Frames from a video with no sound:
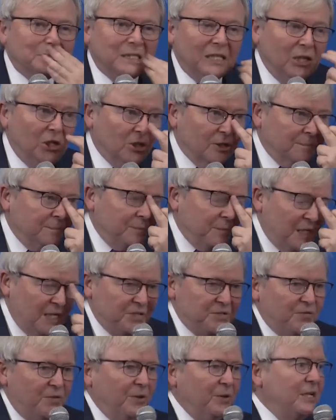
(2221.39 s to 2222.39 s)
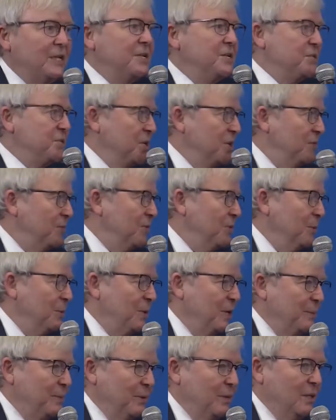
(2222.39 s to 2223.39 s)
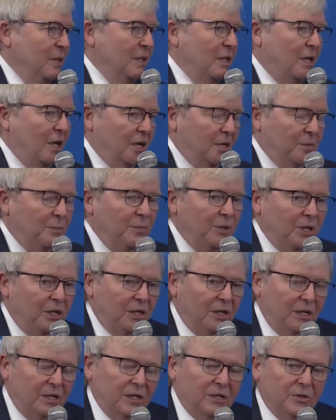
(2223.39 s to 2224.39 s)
Look, it's very easy for people like me